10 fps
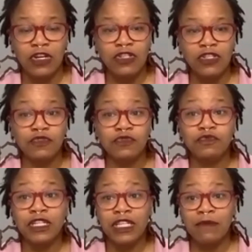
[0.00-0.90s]
So it's
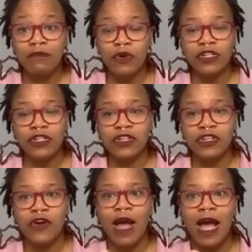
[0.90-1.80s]
really important to
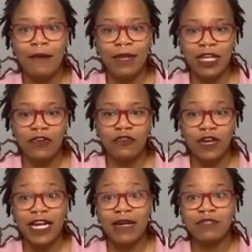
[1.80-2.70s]
know how many
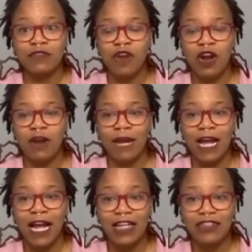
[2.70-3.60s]
grams of
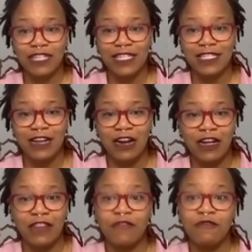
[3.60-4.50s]
carbohydrate are
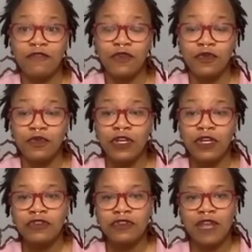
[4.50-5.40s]
in the food
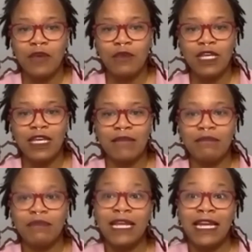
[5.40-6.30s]
so that we can
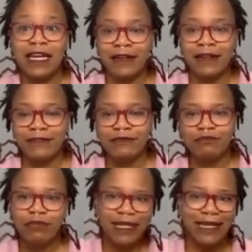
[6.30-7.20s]
plan
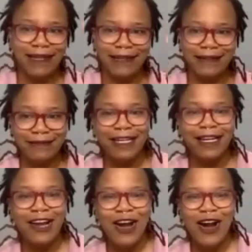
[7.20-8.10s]

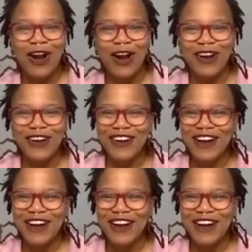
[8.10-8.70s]
our